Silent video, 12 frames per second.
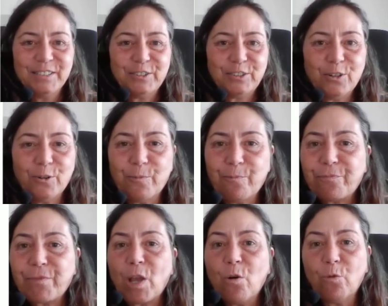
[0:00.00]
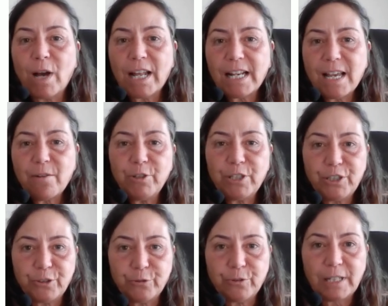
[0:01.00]
So, what I
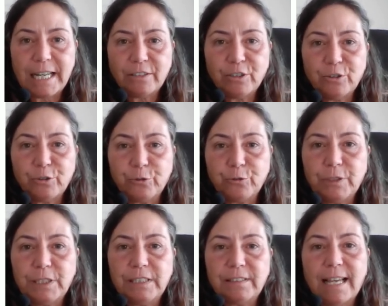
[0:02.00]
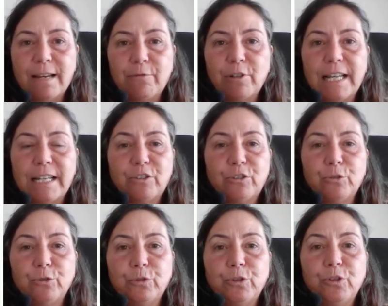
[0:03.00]
would like to do is I would like
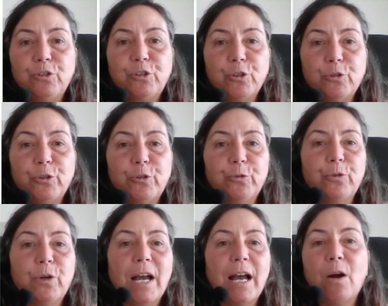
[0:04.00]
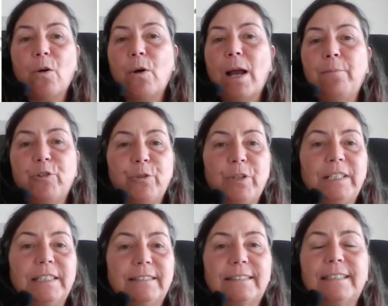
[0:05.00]
to show you how I'm doing
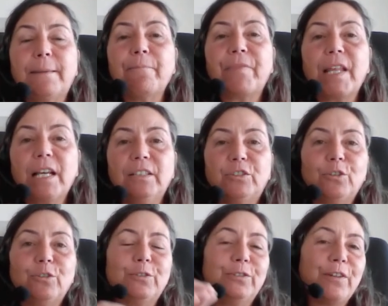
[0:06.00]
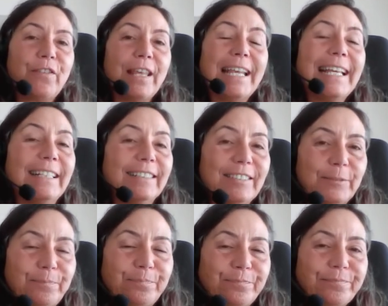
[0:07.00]
this. So, the thing is,
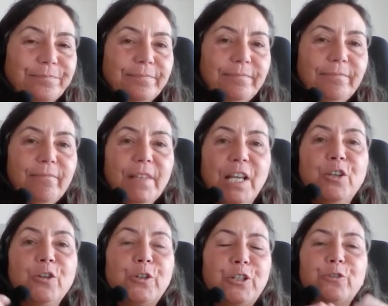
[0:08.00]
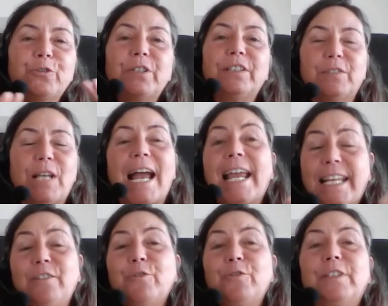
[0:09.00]
you can do this. I
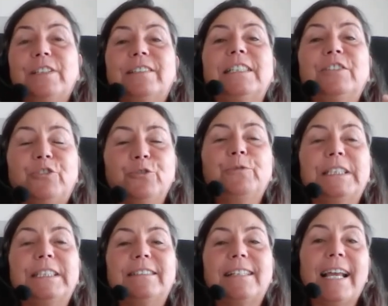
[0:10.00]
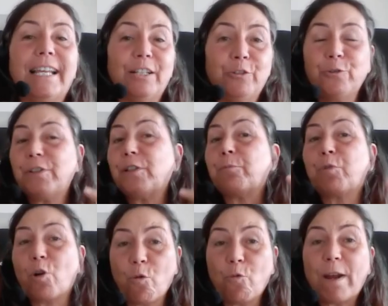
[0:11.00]
can do this in two ways. I can do it the
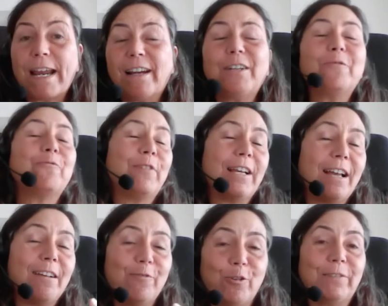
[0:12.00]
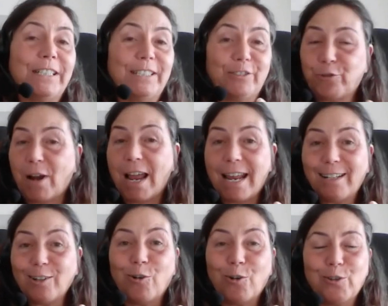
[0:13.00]
pro way, where I've already tried
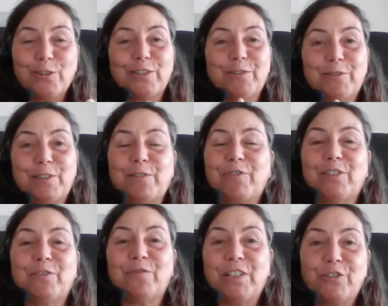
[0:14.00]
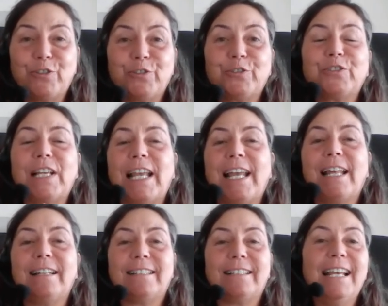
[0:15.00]
all the different features
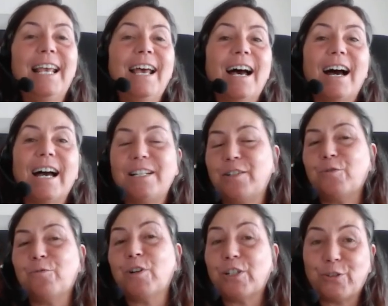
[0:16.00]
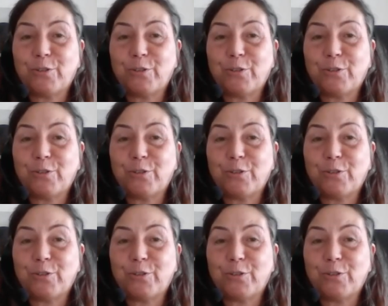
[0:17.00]
and I know what